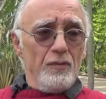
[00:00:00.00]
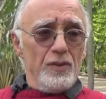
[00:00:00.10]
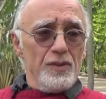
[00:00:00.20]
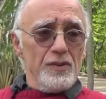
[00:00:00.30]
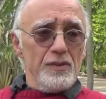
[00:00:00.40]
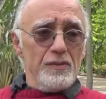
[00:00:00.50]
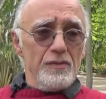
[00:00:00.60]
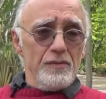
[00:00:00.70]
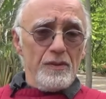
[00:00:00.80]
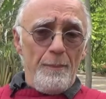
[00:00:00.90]
it was,
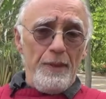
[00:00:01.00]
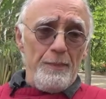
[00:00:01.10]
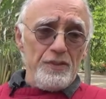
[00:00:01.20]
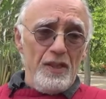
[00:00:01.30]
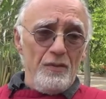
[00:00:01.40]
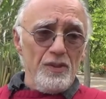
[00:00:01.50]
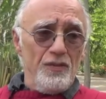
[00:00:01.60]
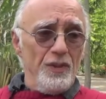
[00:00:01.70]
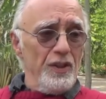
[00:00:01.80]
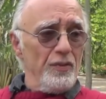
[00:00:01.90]
some people say
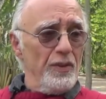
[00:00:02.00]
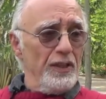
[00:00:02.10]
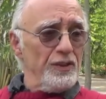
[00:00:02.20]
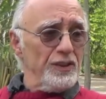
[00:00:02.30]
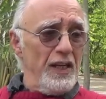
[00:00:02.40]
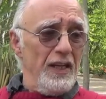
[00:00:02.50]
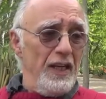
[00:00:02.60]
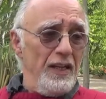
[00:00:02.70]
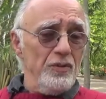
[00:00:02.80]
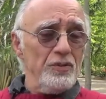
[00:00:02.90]
it was very courageous.
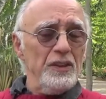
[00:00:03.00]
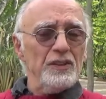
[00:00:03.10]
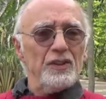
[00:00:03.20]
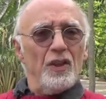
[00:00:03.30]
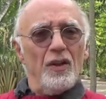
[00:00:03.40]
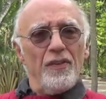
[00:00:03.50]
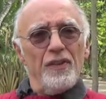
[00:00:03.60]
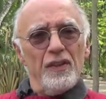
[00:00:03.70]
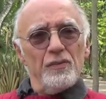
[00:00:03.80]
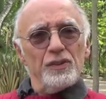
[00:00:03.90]
I, I don't think
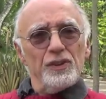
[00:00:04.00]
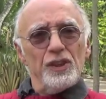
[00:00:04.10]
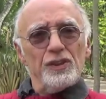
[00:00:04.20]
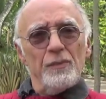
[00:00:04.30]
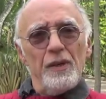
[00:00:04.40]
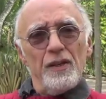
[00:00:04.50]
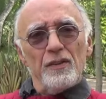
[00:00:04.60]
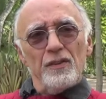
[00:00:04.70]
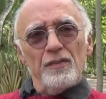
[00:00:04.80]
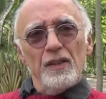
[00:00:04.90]
so. I think it was just a
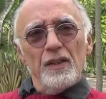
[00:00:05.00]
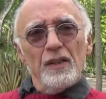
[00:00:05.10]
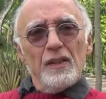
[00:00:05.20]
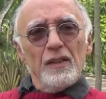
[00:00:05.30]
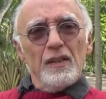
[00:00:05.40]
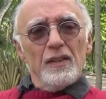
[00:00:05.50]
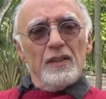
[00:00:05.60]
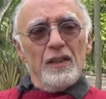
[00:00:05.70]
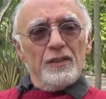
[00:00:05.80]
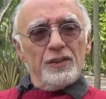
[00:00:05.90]
matter of
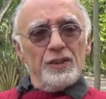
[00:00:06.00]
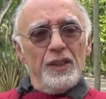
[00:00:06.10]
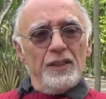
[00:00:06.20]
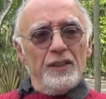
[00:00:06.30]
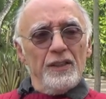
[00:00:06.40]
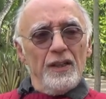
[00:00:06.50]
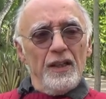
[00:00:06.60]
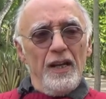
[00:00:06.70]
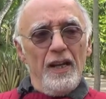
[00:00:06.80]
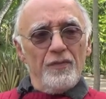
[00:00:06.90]
uh,
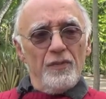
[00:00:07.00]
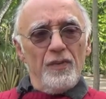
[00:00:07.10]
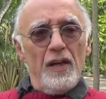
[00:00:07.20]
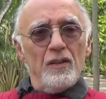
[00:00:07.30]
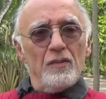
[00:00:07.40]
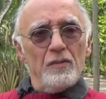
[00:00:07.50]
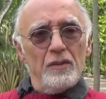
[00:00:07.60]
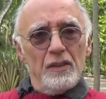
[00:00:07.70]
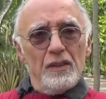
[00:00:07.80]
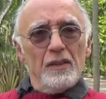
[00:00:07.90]
understanding that I have to
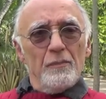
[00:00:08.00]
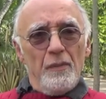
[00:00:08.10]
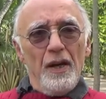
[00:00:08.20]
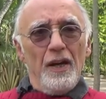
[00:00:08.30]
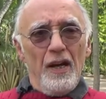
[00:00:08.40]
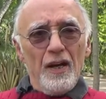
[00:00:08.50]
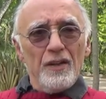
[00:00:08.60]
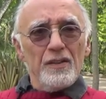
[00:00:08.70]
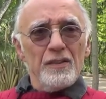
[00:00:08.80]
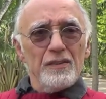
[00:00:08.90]
follow my
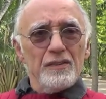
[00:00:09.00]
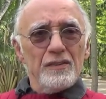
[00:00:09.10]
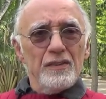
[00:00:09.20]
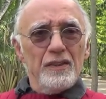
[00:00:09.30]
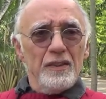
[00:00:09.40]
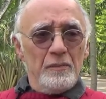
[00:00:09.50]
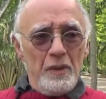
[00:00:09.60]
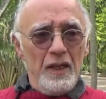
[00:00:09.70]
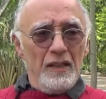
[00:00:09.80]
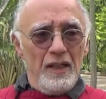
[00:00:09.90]
heart
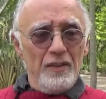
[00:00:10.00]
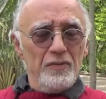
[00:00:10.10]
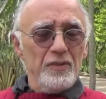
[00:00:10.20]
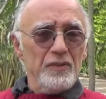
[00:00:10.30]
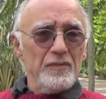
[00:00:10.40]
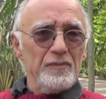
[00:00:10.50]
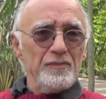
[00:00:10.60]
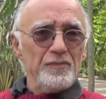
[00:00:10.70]
in my life.